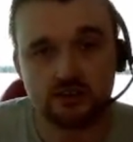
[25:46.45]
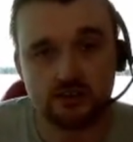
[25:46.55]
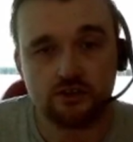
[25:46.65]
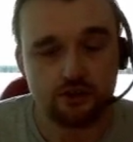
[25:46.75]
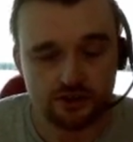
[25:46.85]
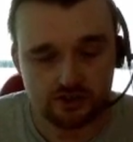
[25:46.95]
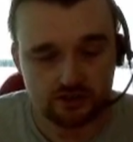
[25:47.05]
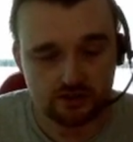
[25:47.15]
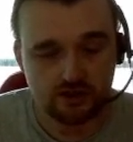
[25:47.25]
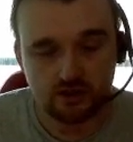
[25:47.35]
To use
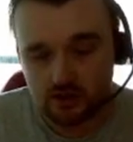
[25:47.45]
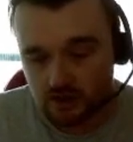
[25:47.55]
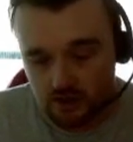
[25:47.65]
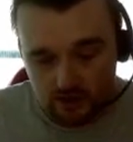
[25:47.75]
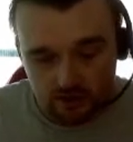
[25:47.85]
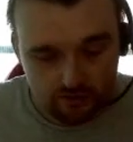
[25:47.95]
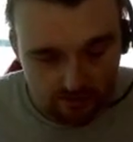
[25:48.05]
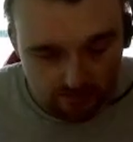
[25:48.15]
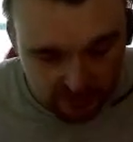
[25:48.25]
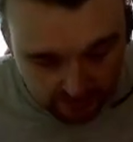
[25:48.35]
the
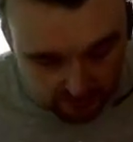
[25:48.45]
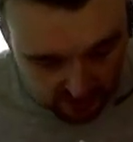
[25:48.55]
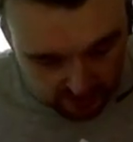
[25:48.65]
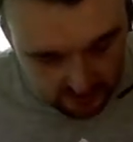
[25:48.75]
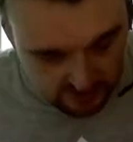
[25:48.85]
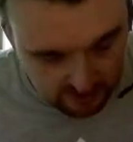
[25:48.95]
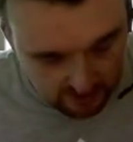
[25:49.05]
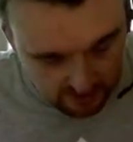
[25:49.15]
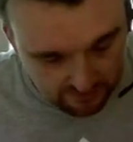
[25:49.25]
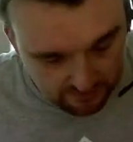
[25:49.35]
Plato's
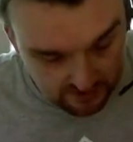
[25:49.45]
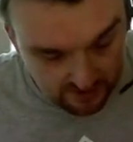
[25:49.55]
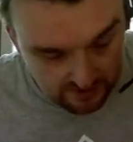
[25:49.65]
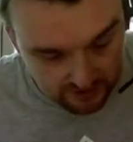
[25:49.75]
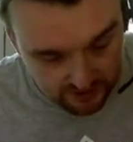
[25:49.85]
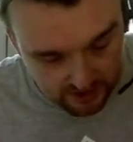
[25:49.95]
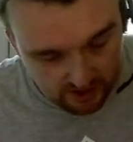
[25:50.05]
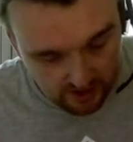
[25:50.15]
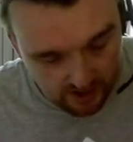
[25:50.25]
cave analogy.